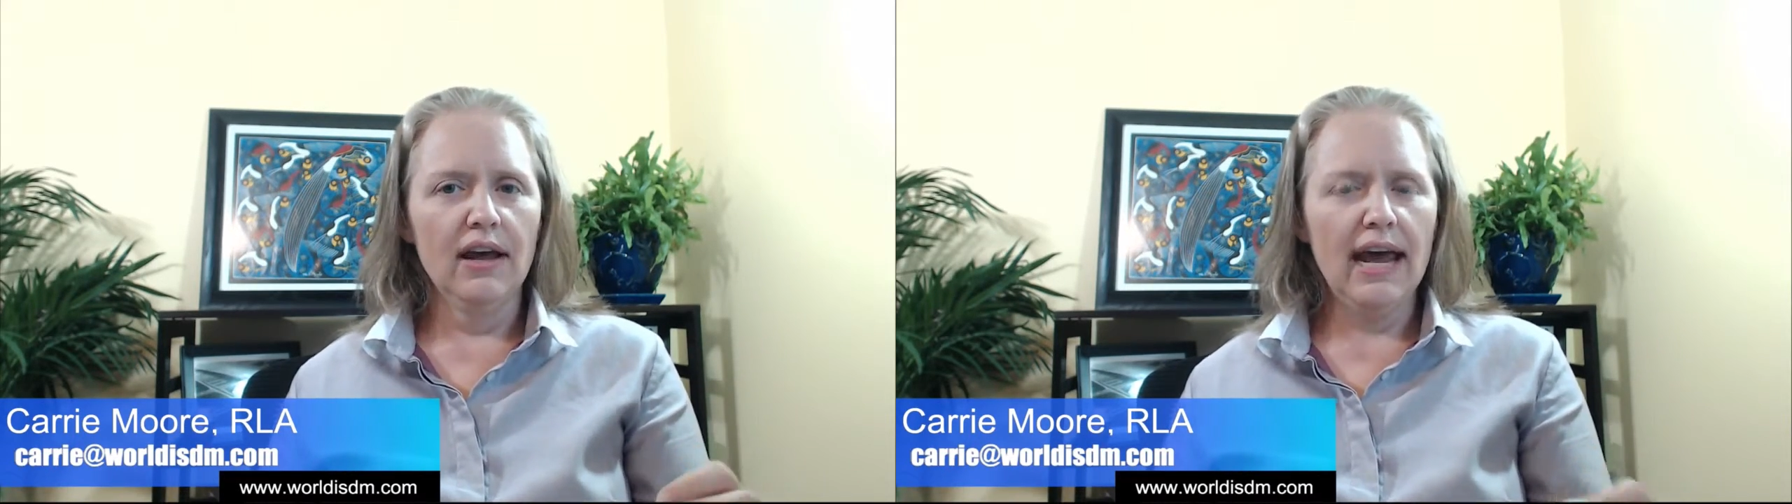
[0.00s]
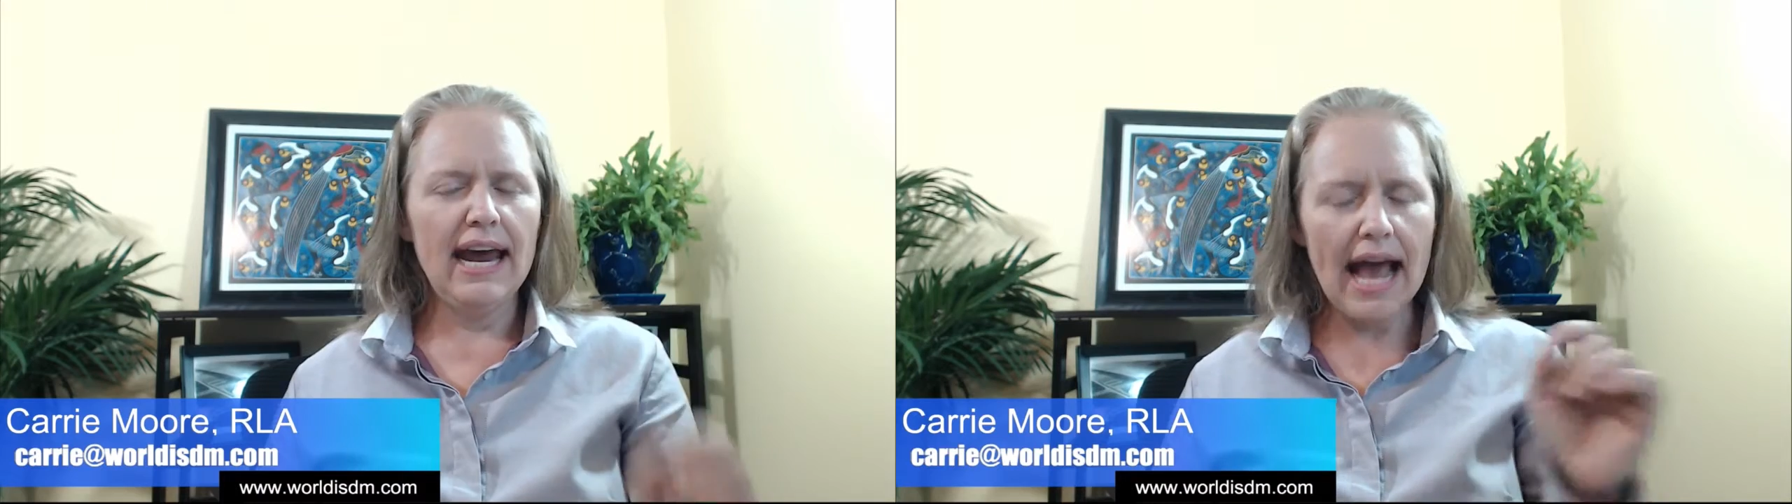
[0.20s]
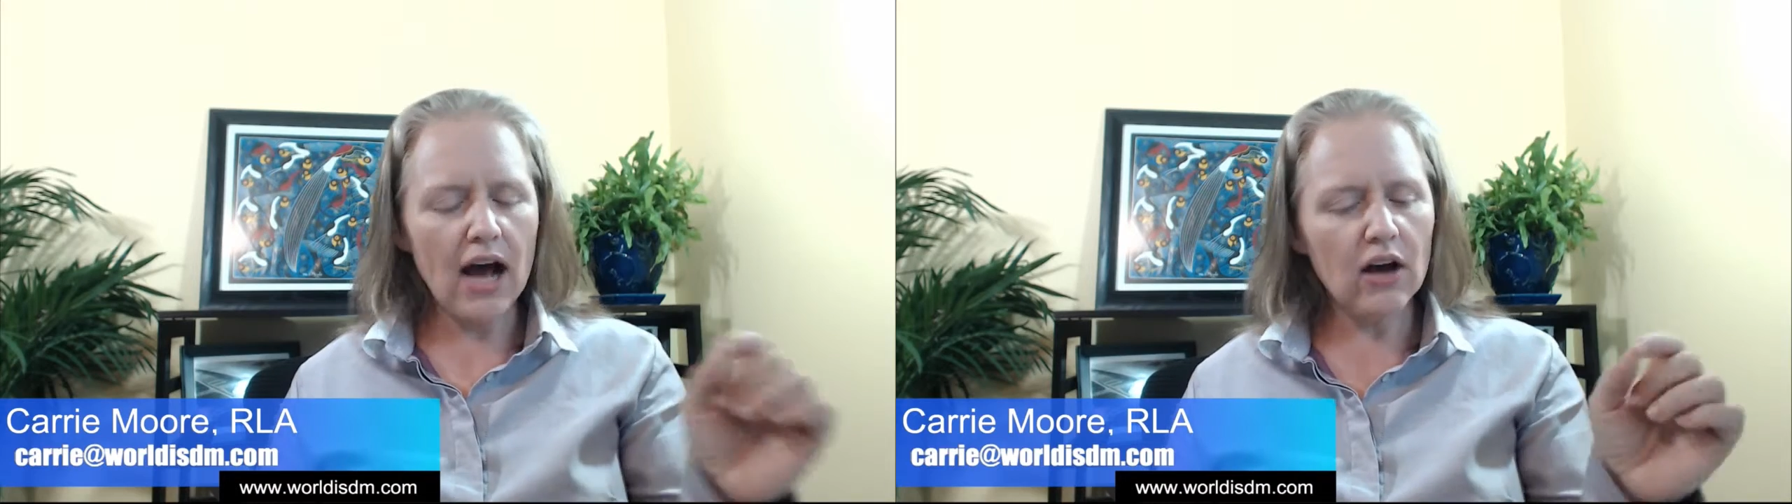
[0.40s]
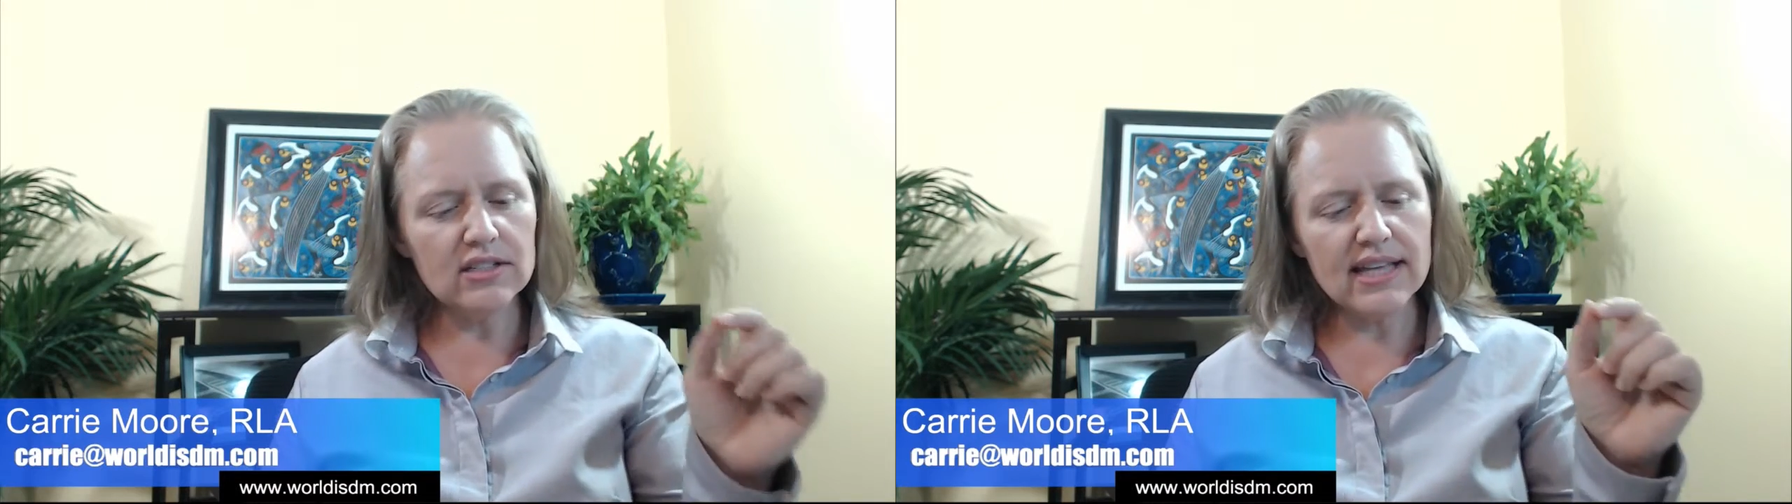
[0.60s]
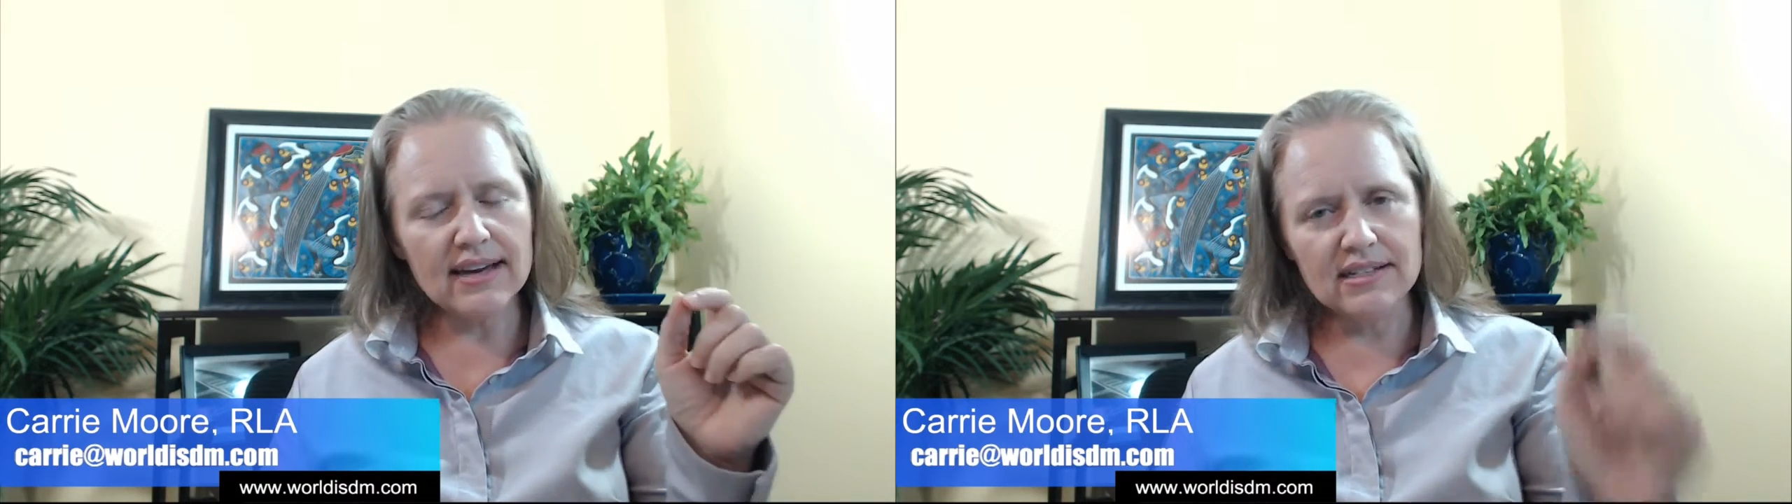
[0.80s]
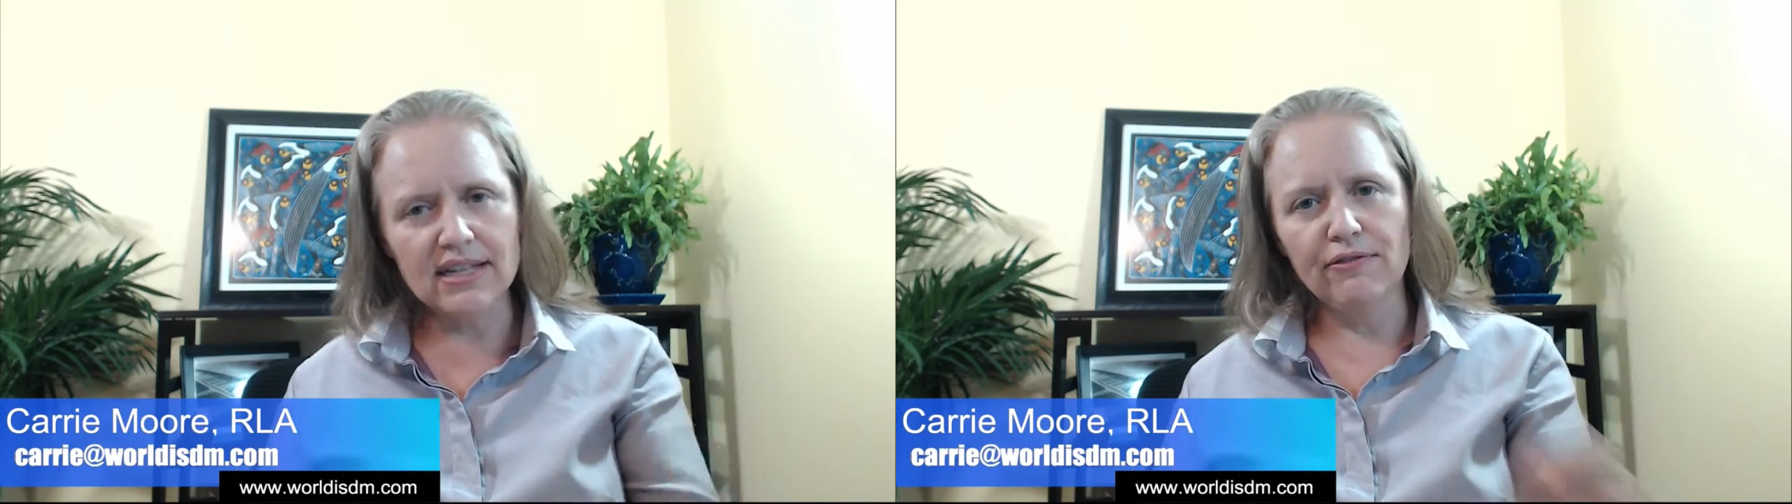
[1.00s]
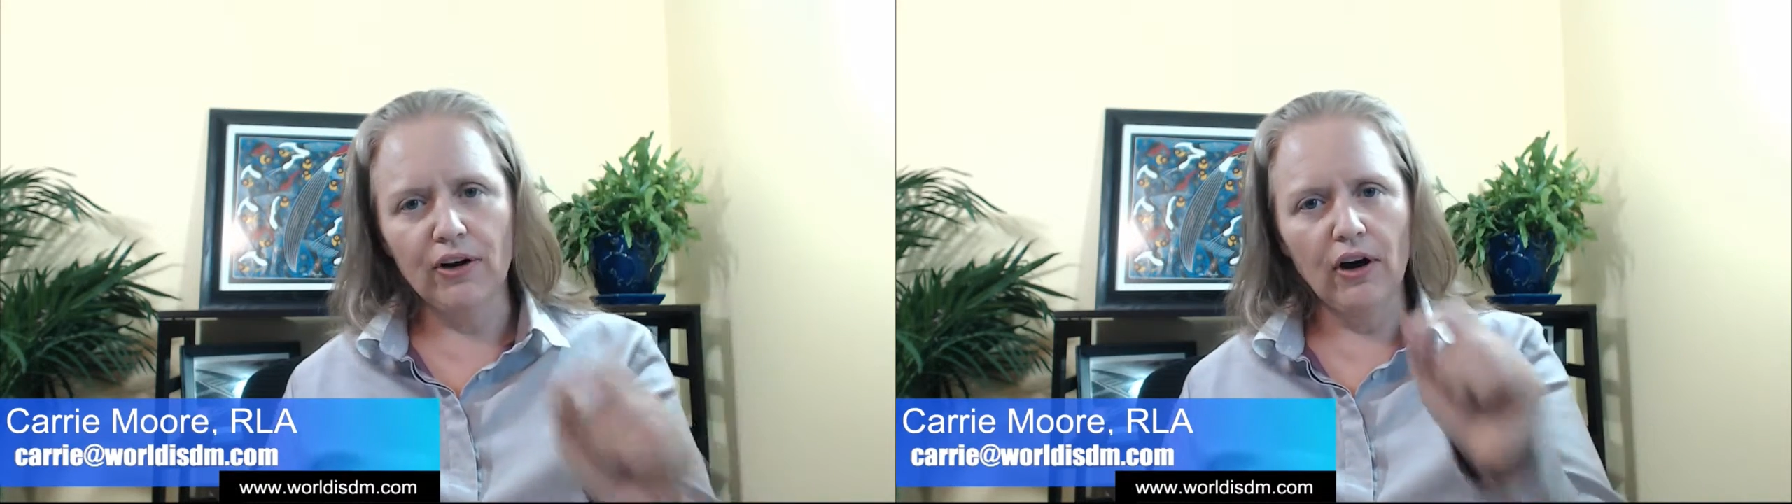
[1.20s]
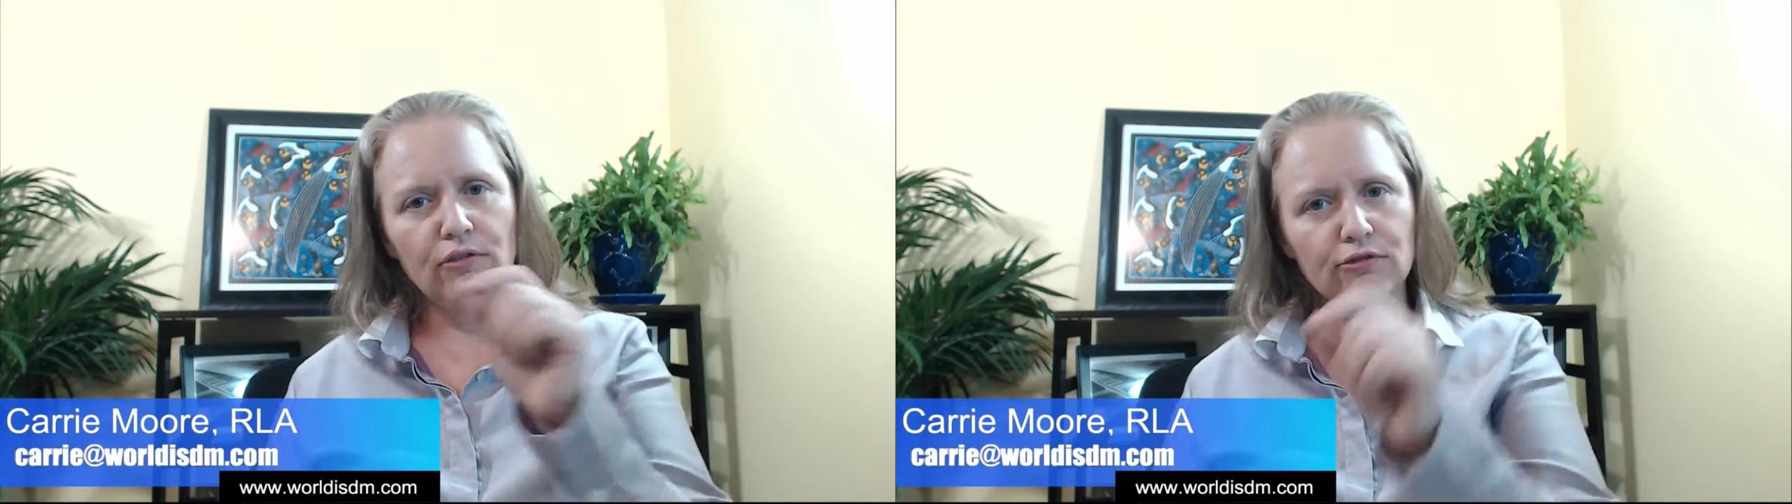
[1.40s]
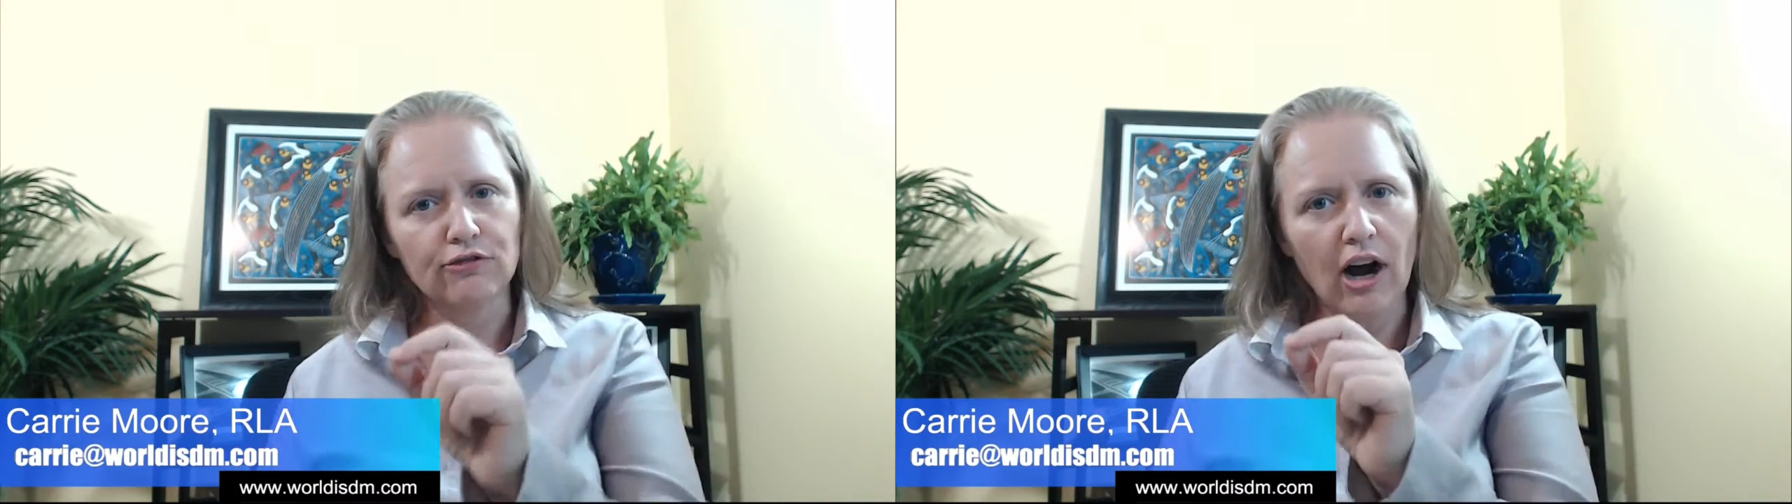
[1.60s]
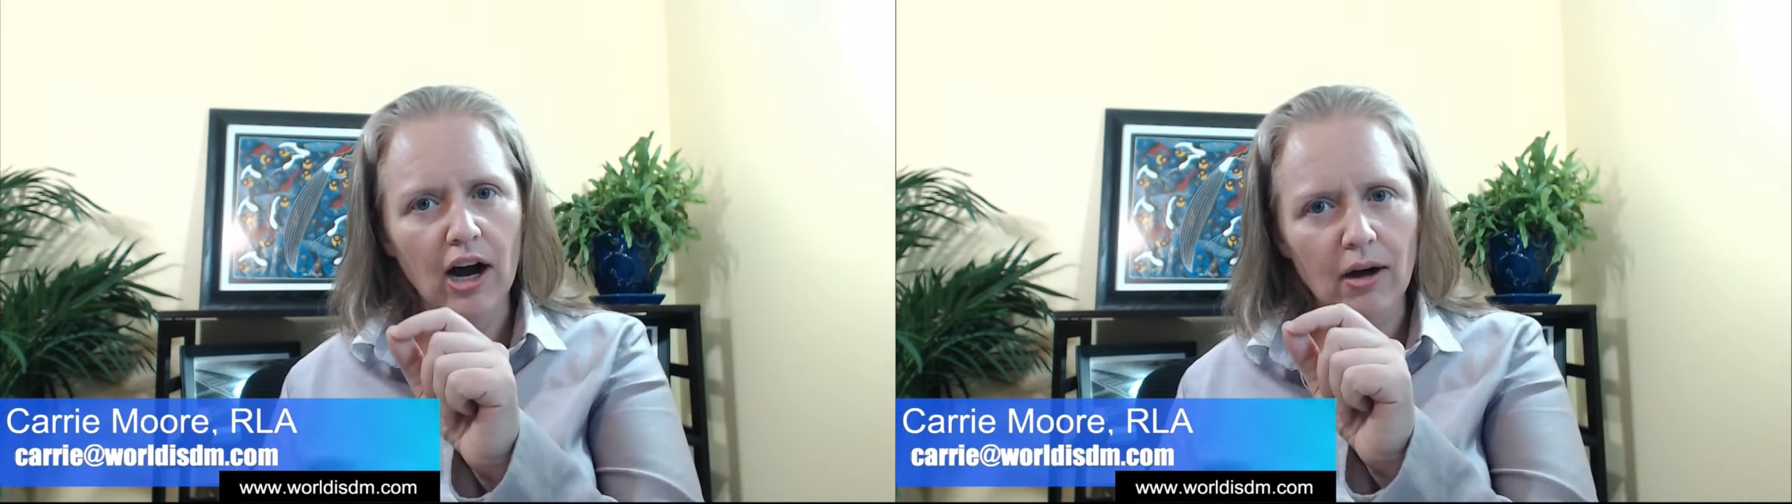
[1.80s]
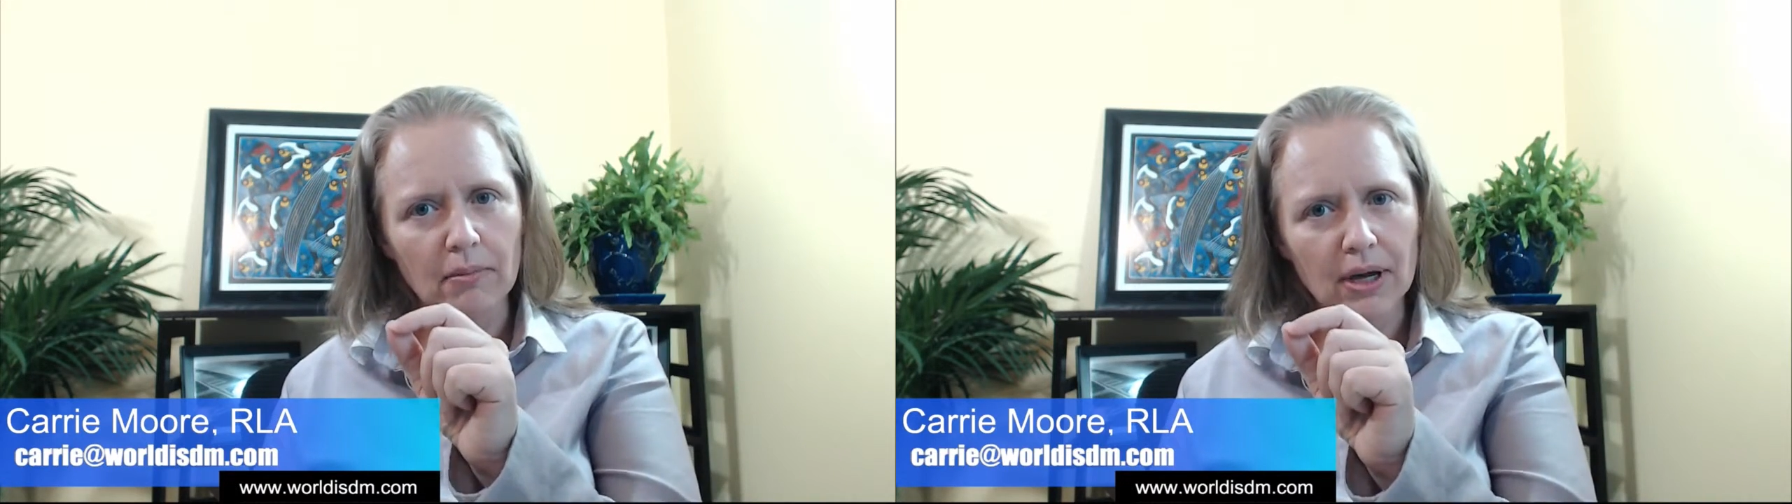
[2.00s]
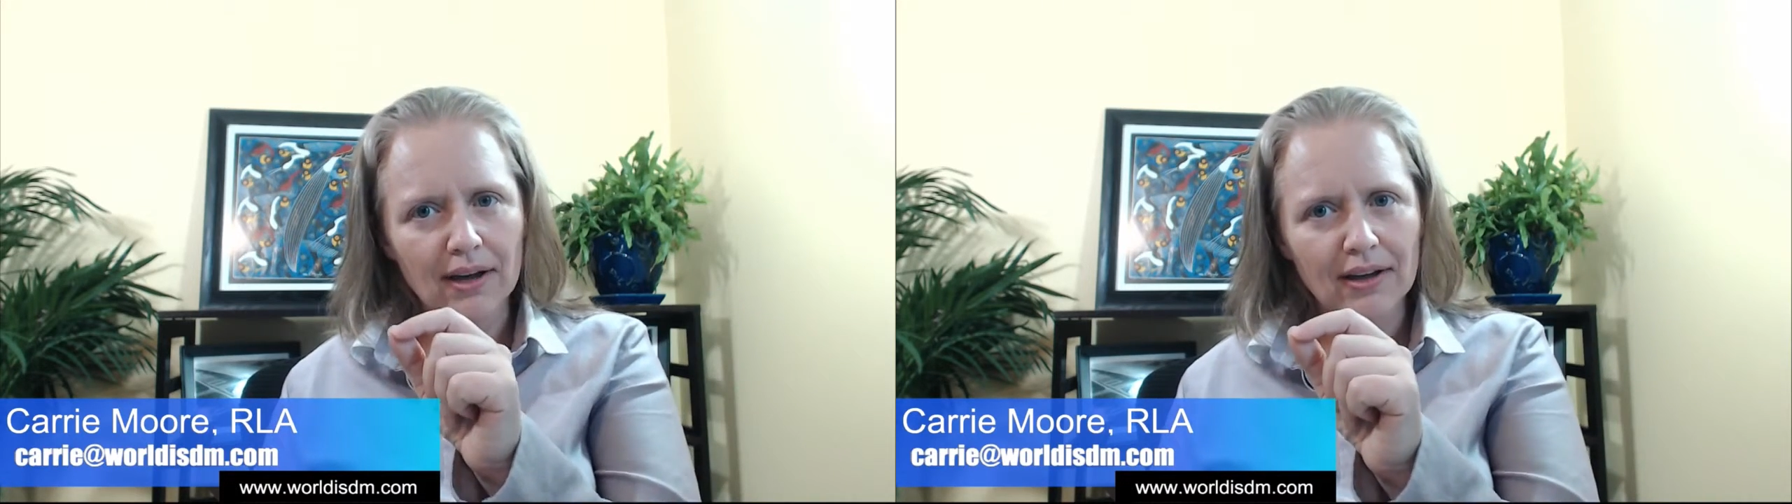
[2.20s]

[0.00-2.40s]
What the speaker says: And how does that differ from